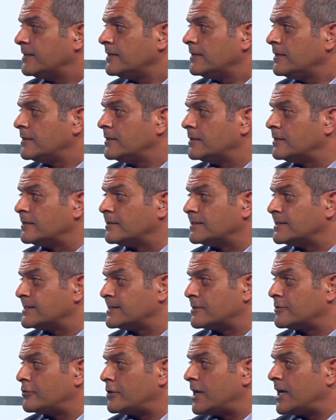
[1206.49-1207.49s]

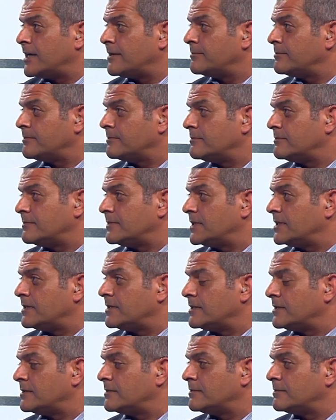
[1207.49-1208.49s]
Is crime
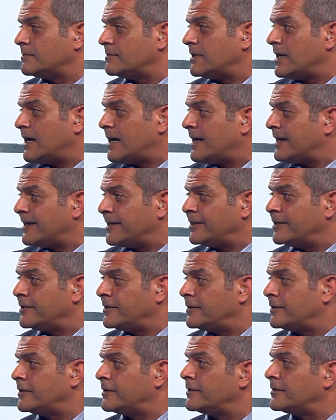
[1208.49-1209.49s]

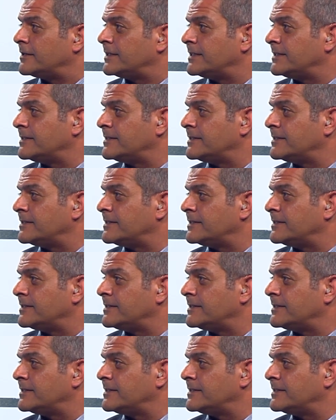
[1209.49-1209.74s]
higher?